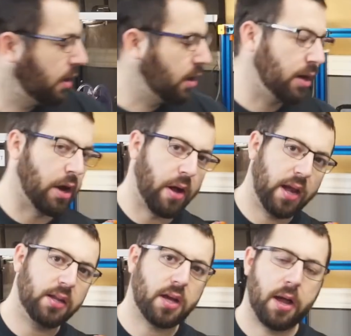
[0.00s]
Now
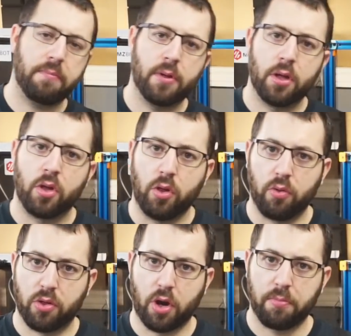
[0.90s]
anytime you
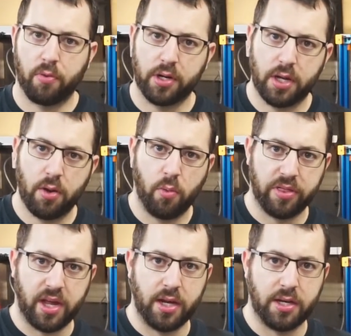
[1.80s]
start printing with
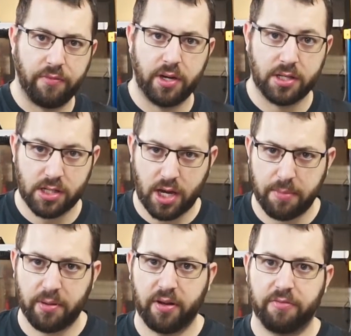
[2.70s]
a different
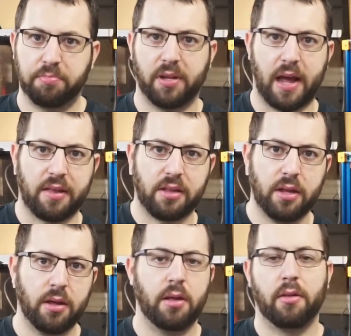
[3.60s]
type of
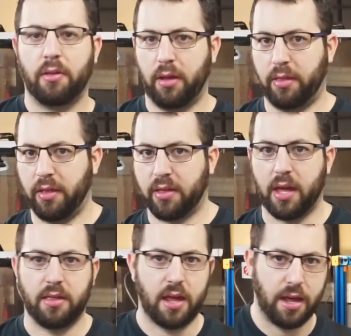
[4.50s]
plastic, in this
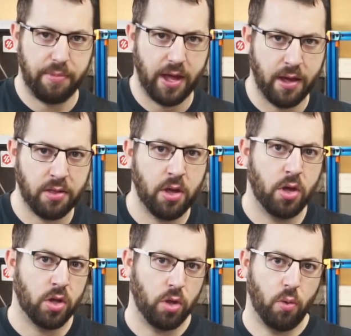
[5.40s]
case ABS,
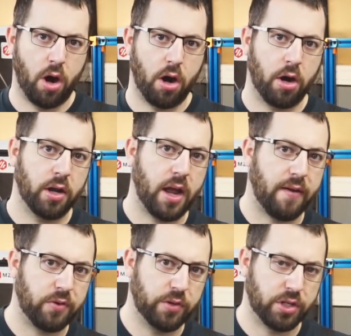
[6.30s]
you are going to have
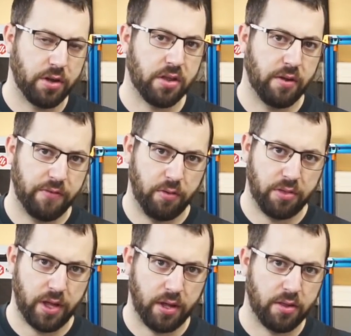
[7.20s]
to adjust a few
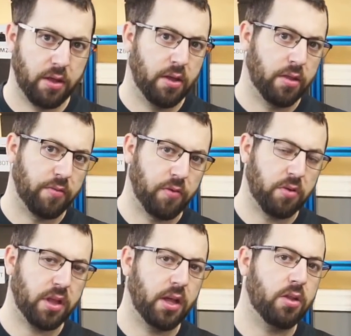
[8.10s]
things. The first
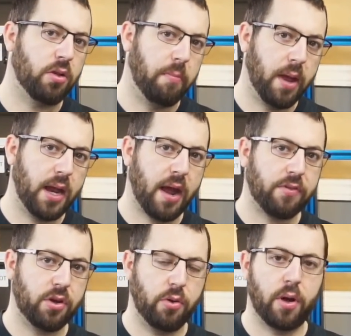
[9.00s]
thing is you may have
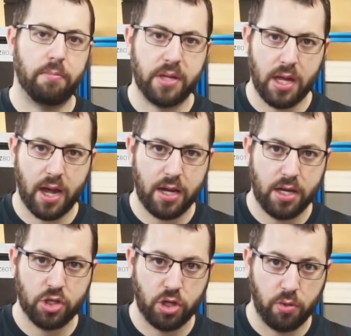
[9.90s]
to do a
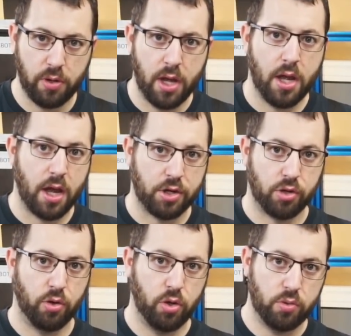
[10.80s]
PID tune at your
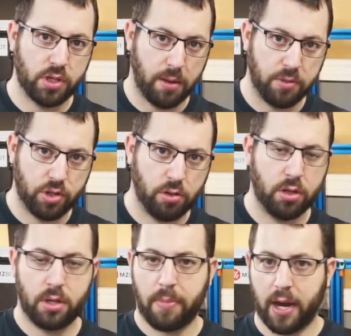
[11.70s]
new temperature
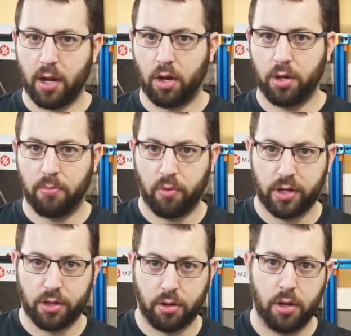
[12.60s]
depending on your
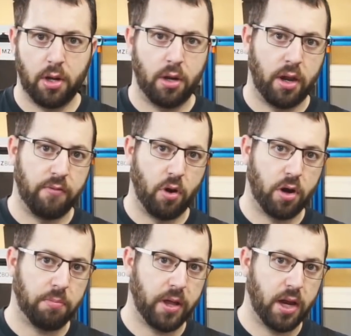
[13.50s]
printer. If you are
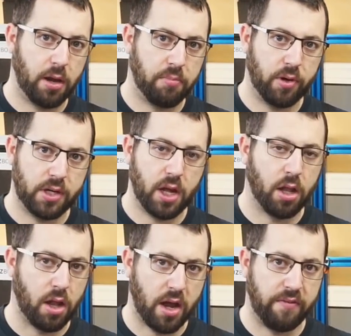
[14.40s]
planning on printing a
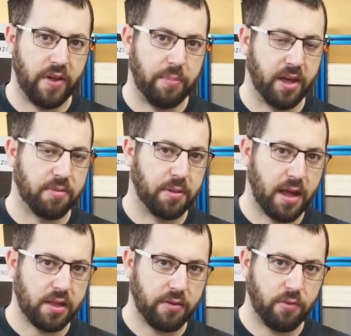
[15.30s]
lot of ABS
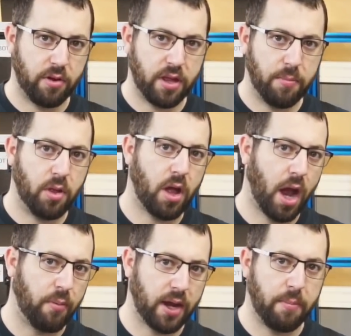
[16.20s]
plastic, for example, I
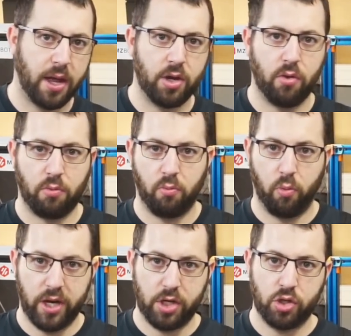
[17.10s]
recommend you
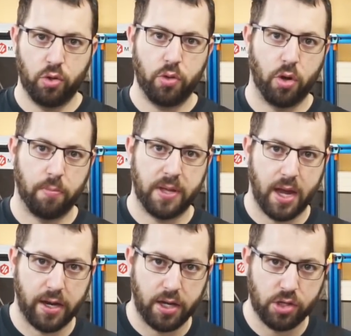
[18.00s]
redo your
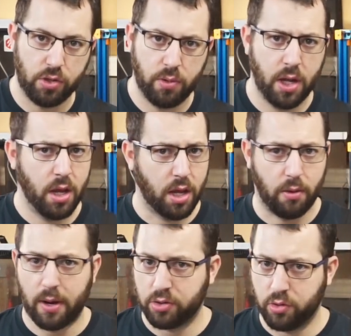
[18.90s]
PID tune at
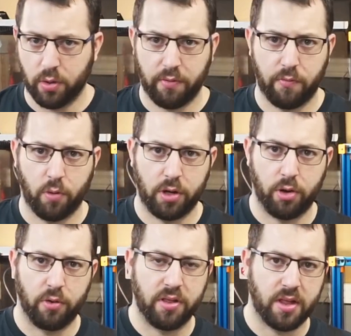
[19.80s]
around 240
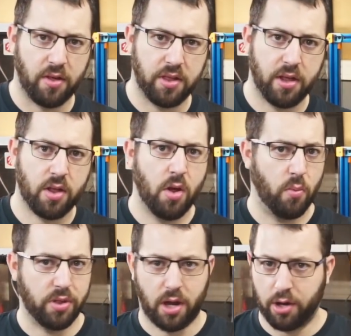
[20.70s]
degrees Celsius
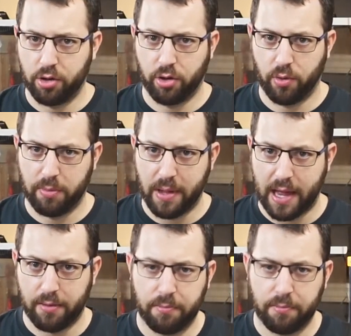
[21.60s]
with a 100 degree bed.